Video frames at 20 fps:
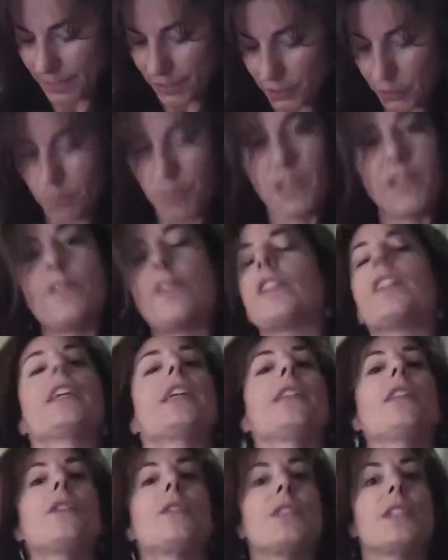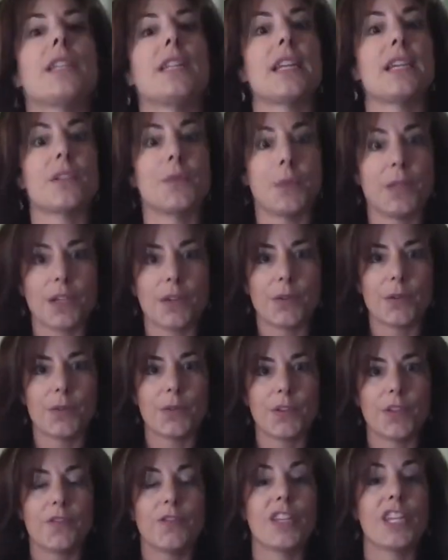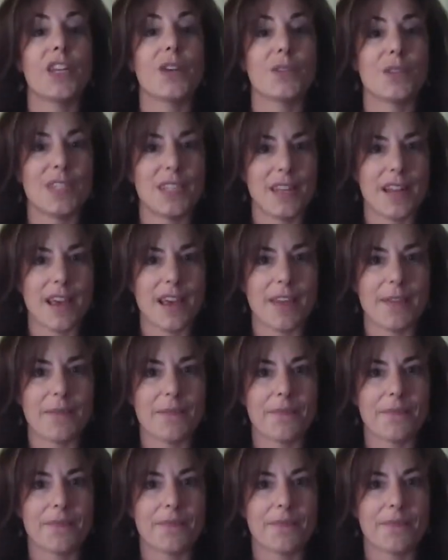and you'll be filling those in as we go through the video today.